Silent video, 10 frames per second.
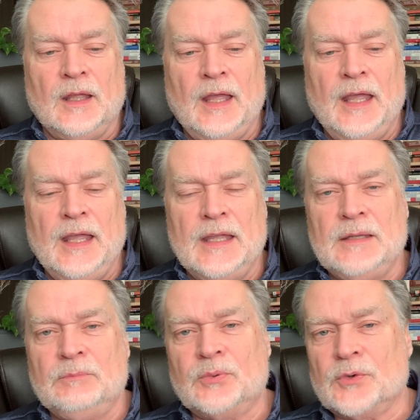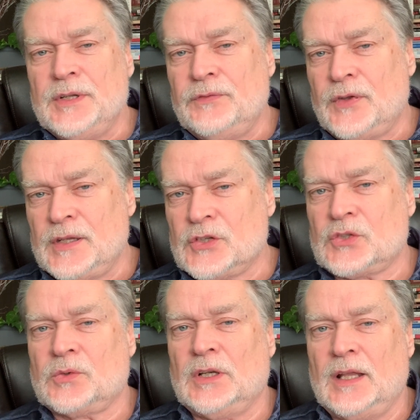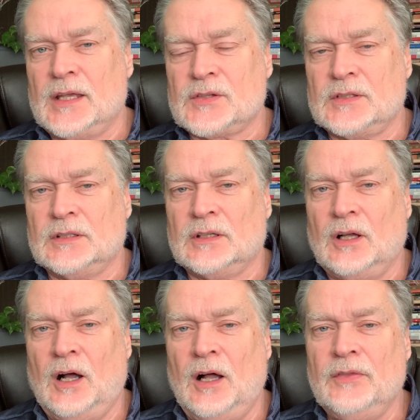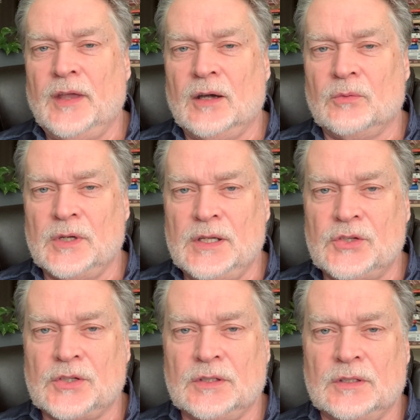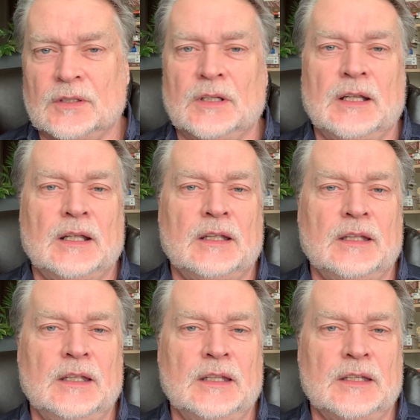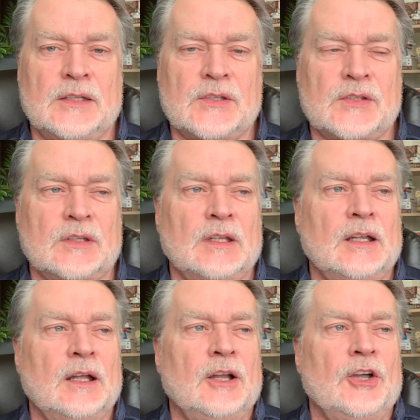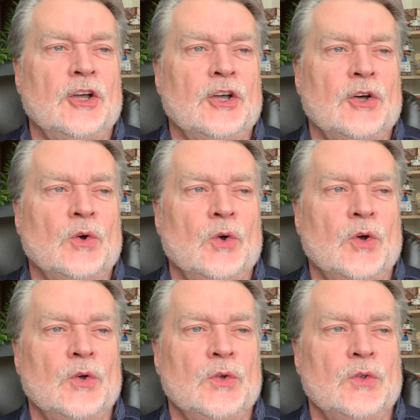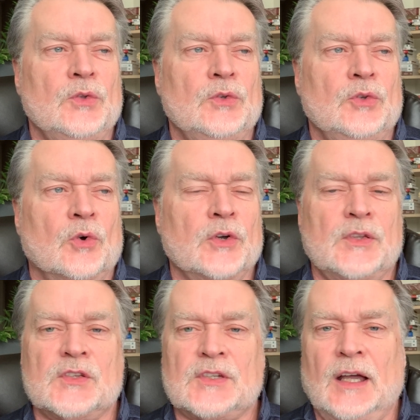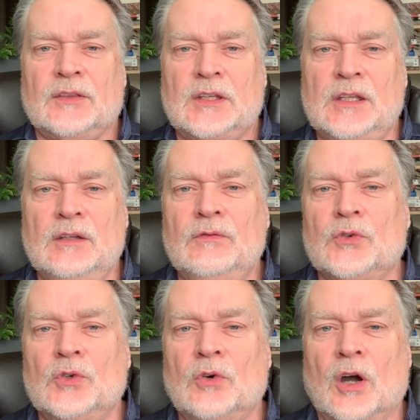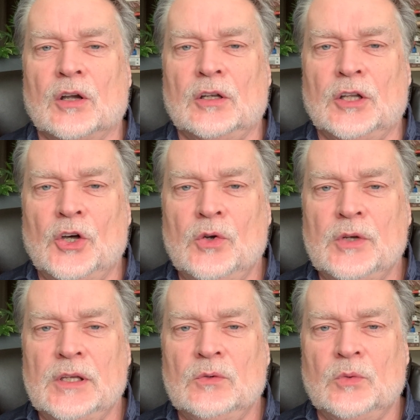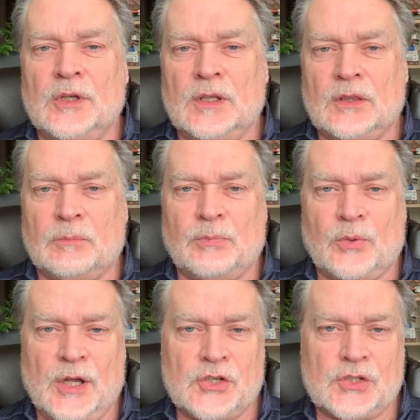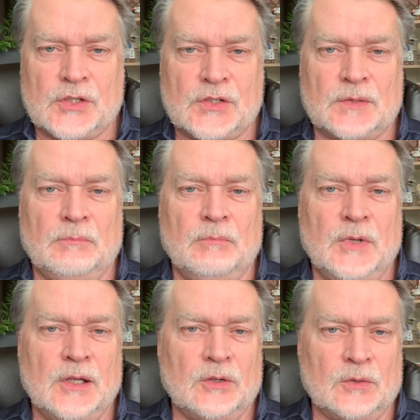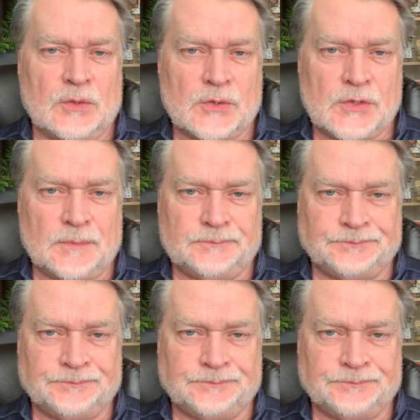A brief history lesson on that region is North and South Kivu are loaded with precious minerals